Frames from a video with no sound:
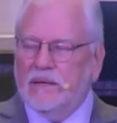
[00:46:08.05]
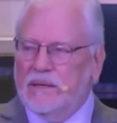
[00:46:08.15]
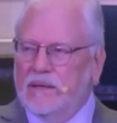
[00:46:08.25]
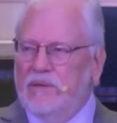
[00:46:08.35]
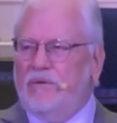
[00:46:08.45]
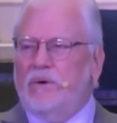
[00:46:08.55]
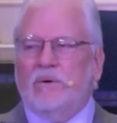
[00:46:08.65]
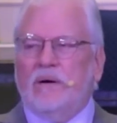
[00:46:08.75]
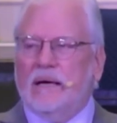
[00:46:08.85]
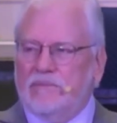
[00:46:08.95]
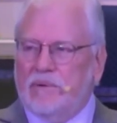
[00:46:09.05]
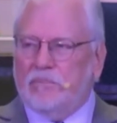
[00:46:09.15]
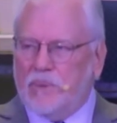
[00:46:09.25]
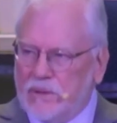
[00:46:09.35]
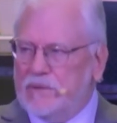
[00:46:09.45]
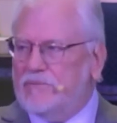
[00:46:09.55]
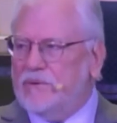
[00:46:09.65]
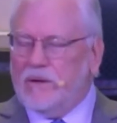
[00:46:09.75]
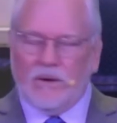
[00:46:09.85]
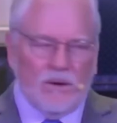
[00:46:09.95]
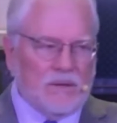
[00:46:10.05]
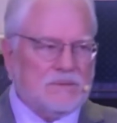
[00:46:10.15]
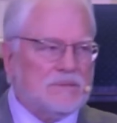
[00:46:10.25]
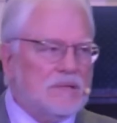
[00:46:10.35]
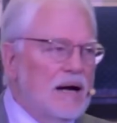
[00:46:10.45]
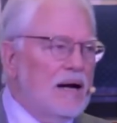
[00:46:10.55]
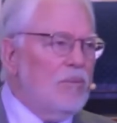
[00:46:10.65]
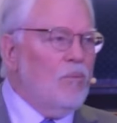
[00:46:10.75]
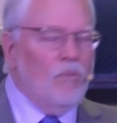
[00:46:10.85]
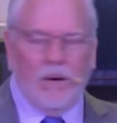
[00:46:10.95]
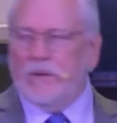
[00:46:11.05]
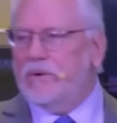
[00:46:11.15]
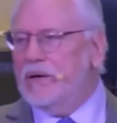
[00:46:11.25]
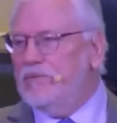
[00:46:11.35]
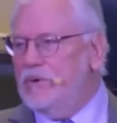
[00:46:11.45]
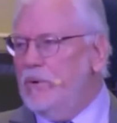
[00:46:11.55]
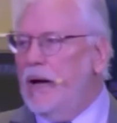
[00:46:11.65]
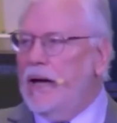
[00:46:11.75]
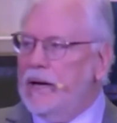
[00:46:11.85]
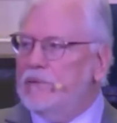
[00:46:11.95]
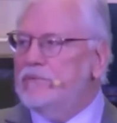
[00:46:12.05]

If you don't have a burden for the lost, I wonder if you have the